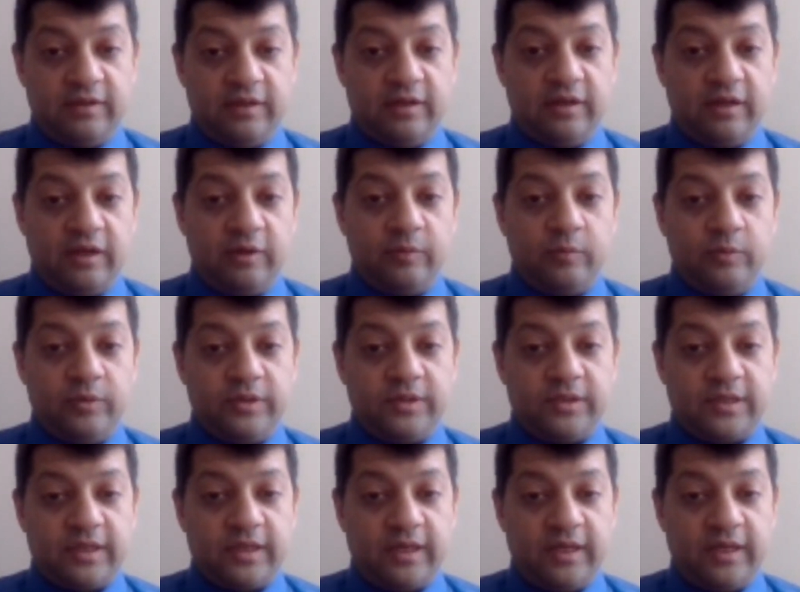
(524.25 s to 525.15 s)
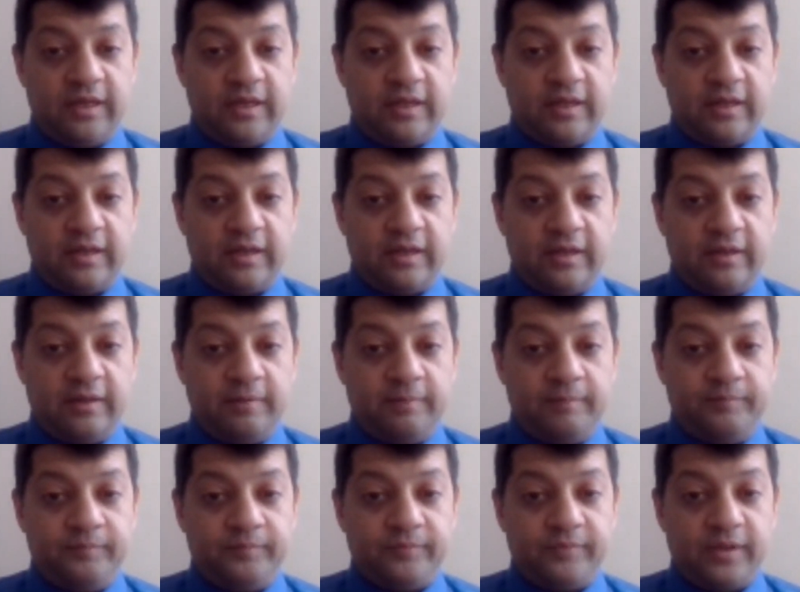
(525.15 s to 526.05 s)
then I would say that
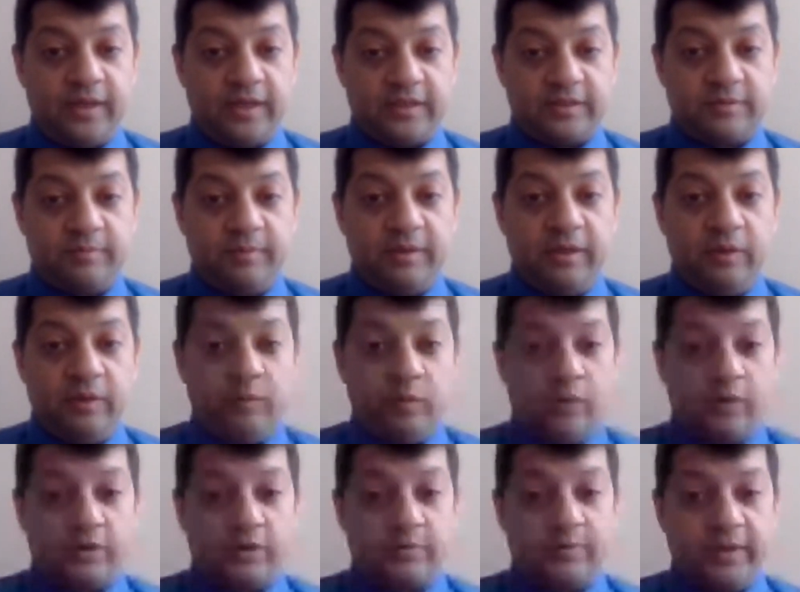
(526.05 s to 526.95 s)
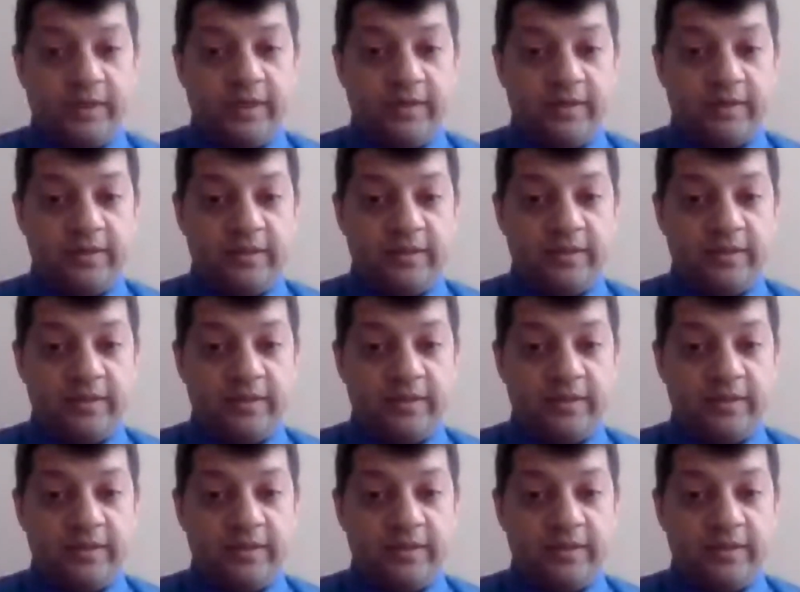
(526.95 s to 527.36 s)
that is money well spent.